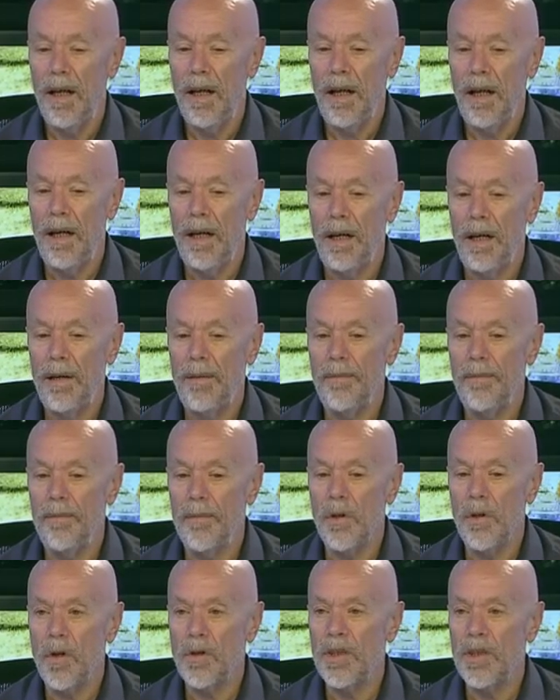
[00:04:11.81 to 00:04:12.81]

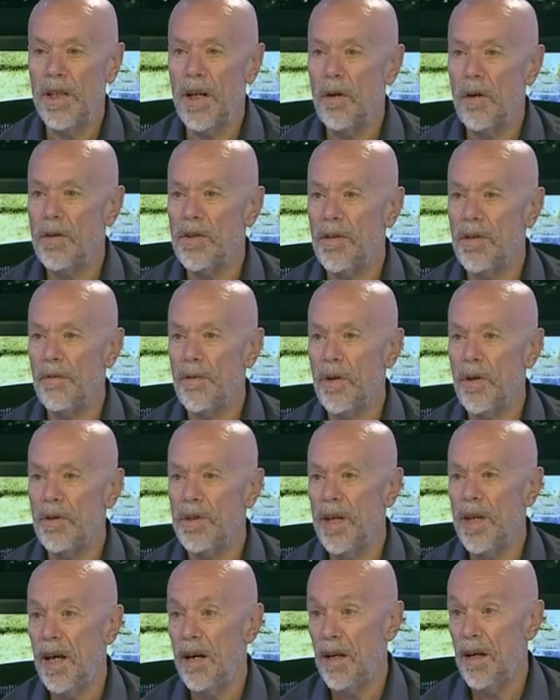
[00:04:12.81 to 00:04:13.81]
Cocineros Sin
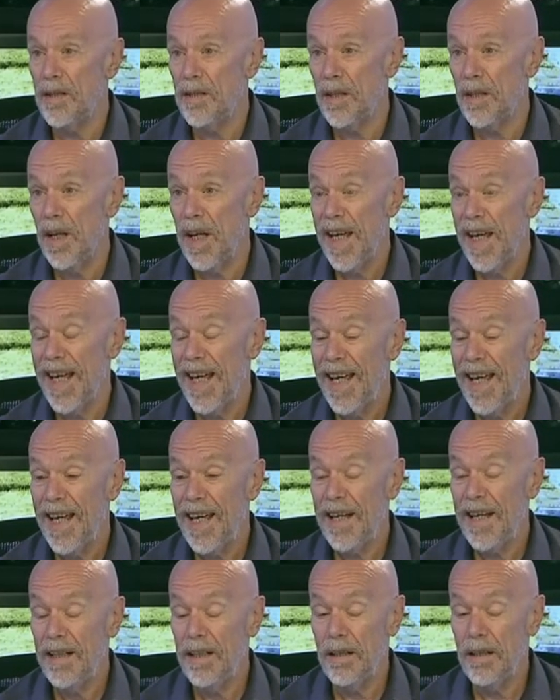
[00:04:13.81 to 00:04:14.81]
Fronteras
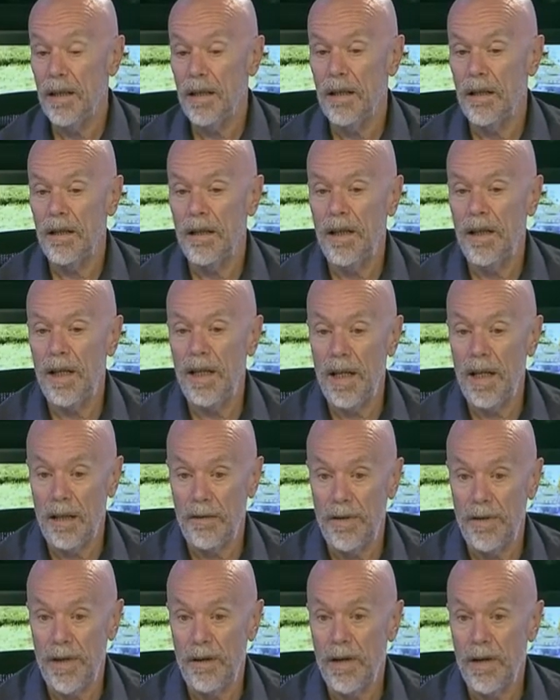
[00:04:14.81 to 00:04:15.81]
in
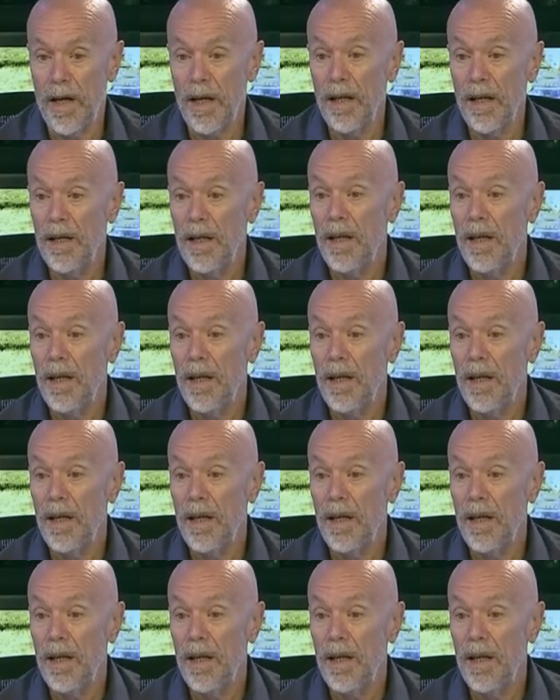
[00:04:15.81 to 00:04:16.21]
Elviria,